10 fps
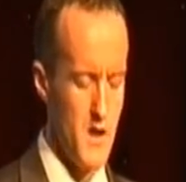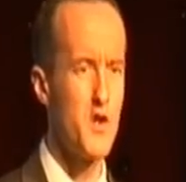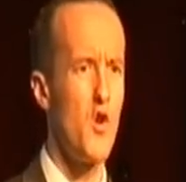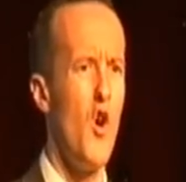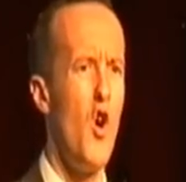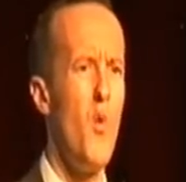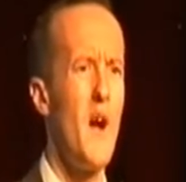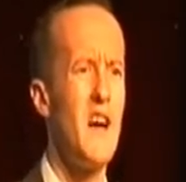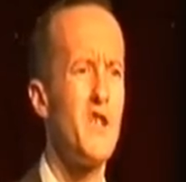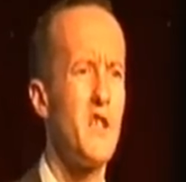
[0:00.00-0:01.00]
So all
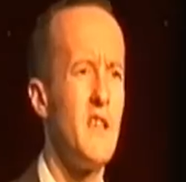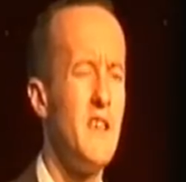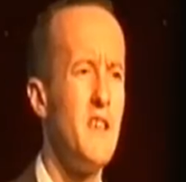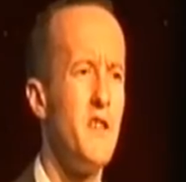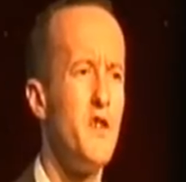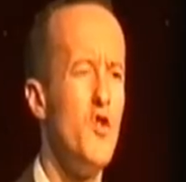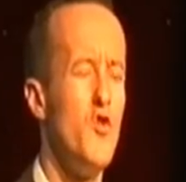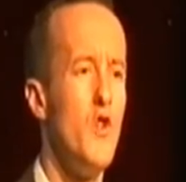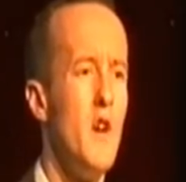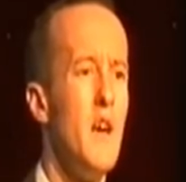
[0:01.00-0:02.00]
we're actually needing to
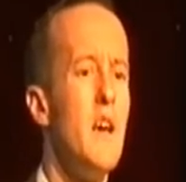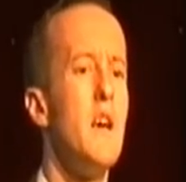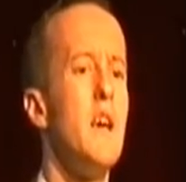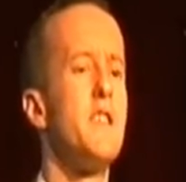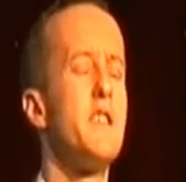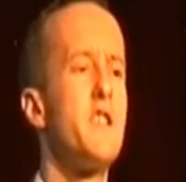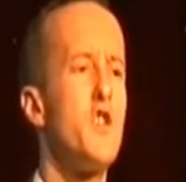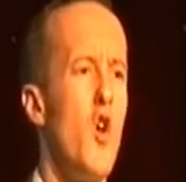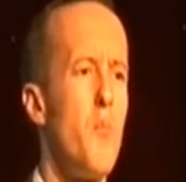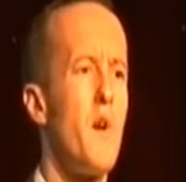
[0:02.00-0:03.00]
do is
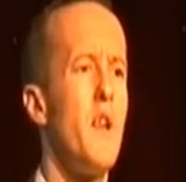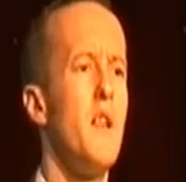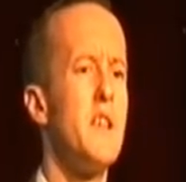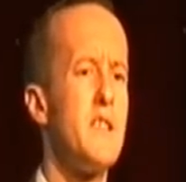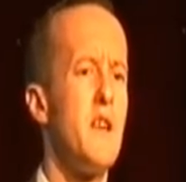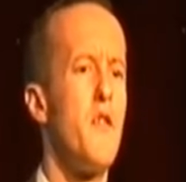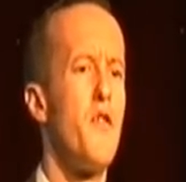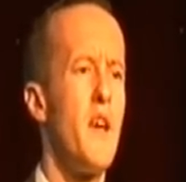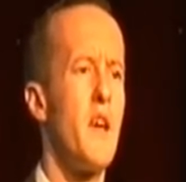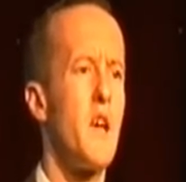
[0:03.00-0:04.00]
stop and listen and
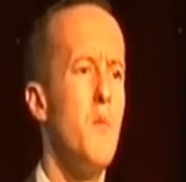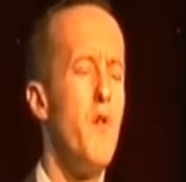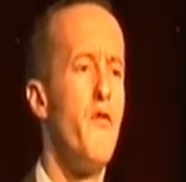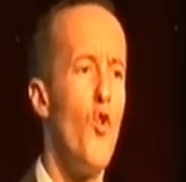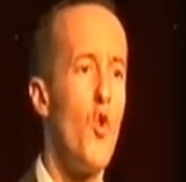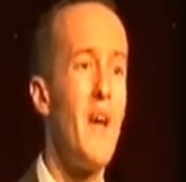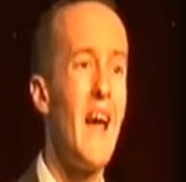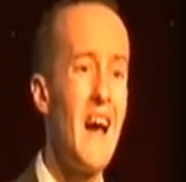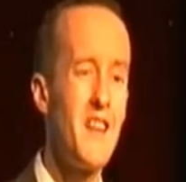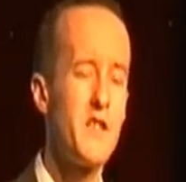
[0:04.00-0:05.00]
think before we
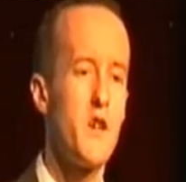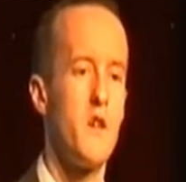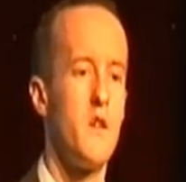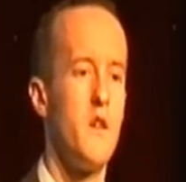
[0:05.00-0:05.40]
answer.